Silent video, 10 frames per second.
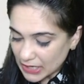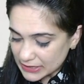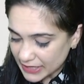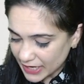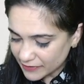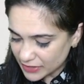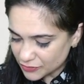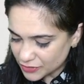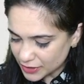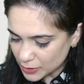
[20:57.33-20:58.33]
they have
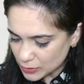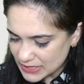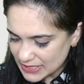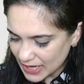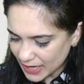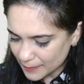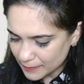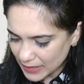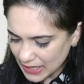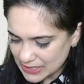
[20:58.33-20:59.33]
introduced
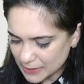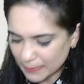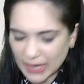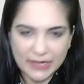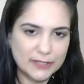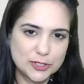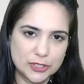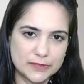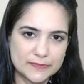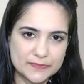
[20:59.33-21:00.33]
m as a
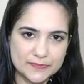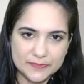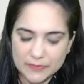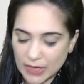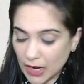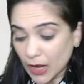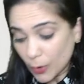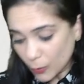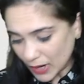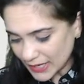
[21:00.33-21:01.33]
manager
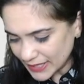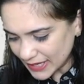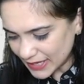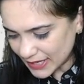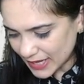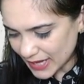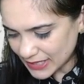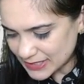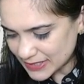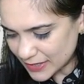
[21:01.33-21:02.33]
one day
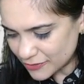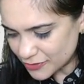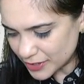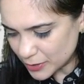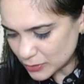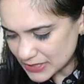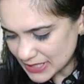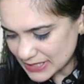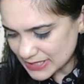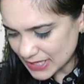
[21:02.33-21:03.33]
x
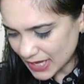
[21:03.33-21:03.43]
introduces